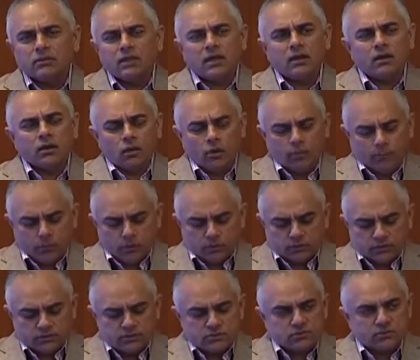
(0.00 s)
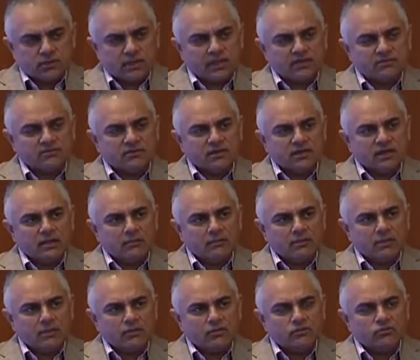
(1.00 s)
they're low potent, so they can certainly
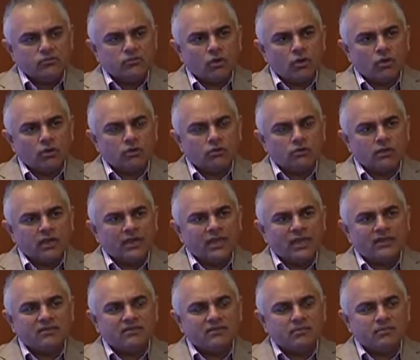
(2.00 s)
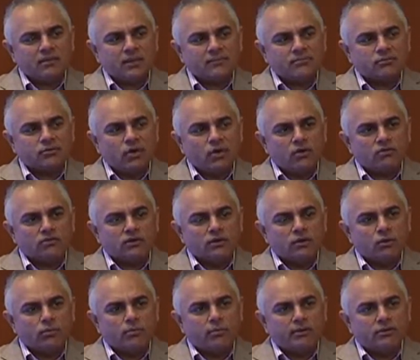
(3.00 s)
be used, although they can sometimes cause a
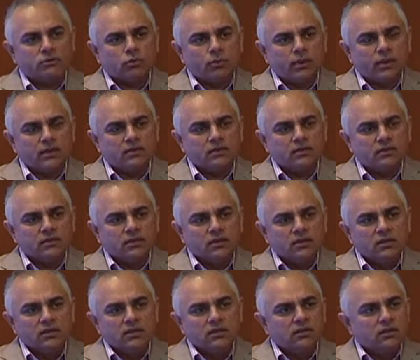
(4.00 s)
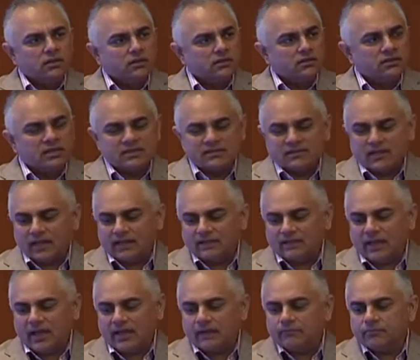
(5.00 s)
low birth weight, things like
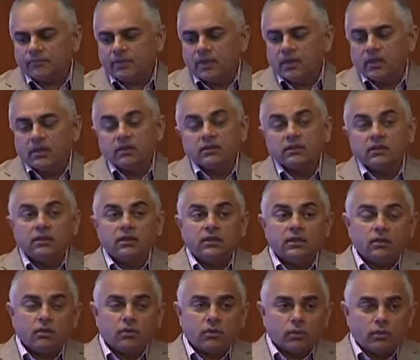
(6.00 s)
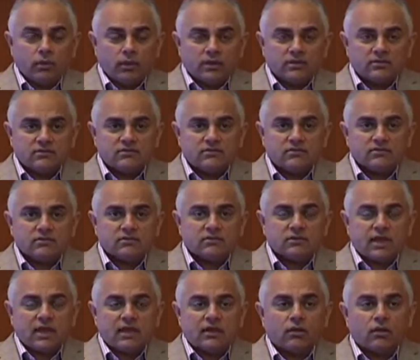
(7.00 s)
that. The newer ones
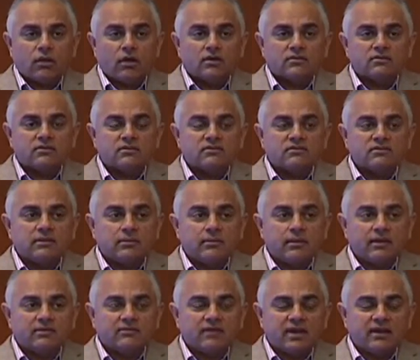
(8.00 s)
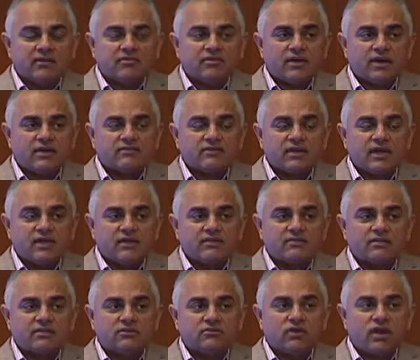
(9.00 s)
can cause similar side effects
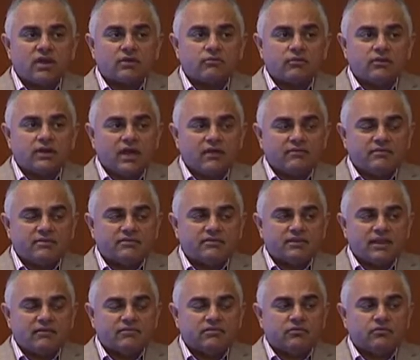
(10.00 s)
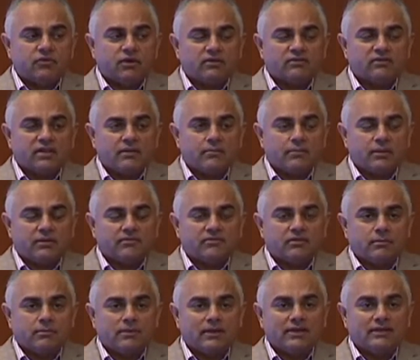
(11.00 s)
as the drug would have itself. So, for example, if
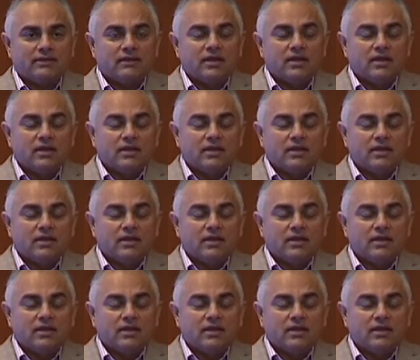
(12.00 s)
somebody